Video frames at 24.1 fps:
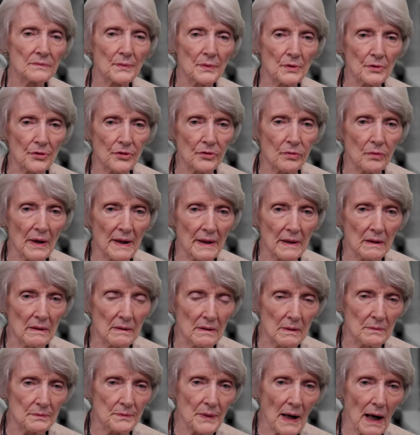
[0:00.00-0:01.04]
persuaded
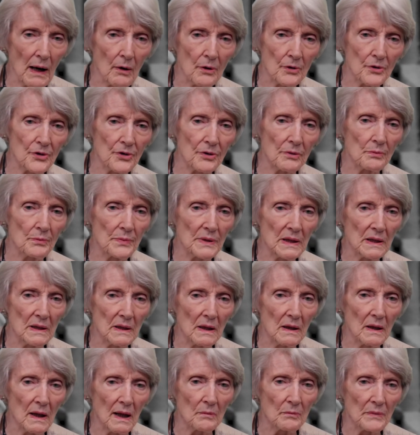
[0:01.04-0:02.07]
the powers that be
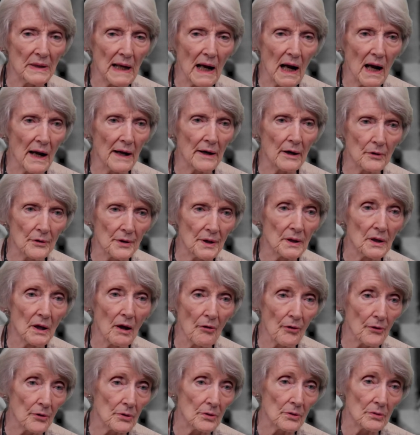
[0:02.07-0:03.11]
to let me hire
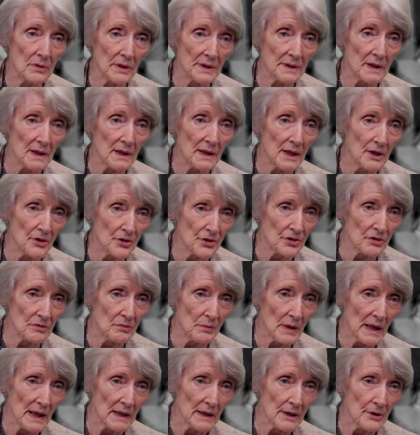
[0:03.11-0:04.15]
another litigation
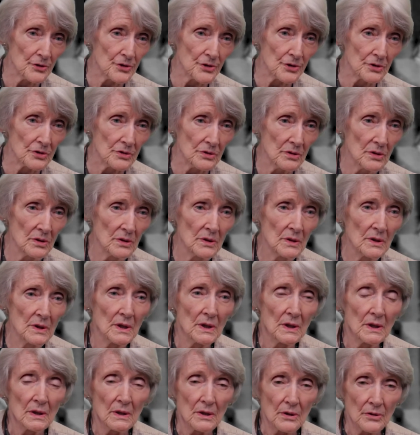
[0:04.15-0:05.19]
manager.
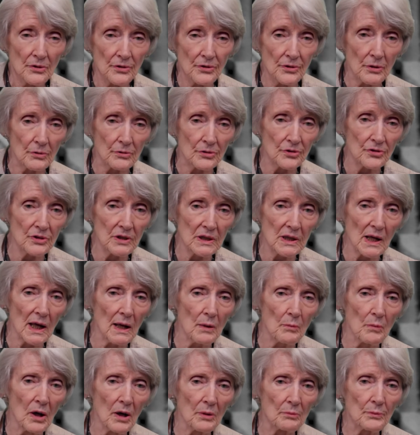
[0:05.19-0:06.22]
Mm-hmm. So she
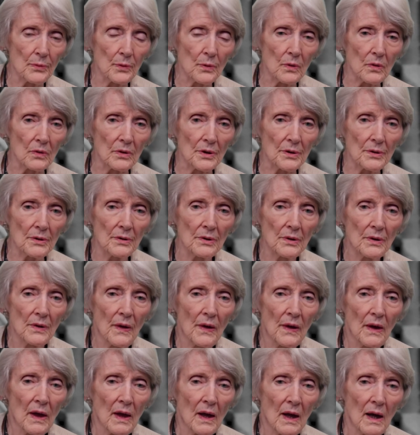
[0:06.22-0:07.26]
came on board
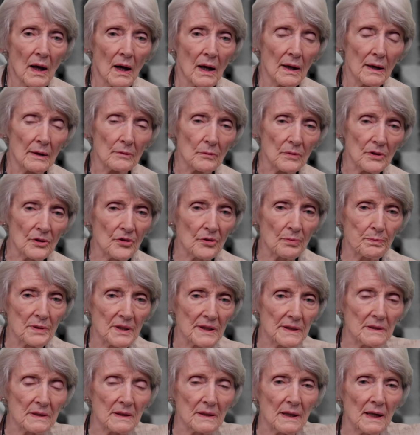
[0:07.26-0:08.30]
and we
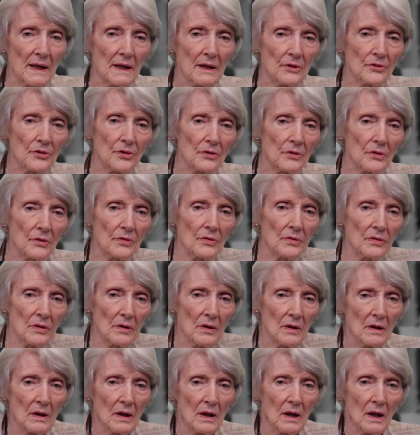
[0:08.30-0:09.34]
split the cases.
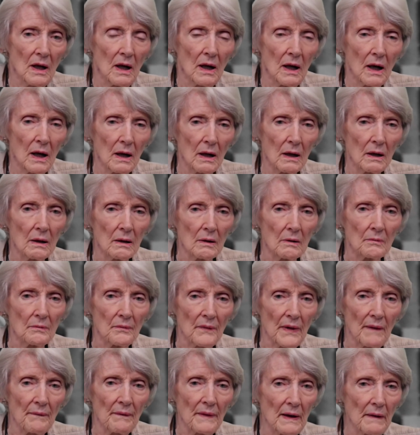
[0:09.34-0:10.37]
Um, and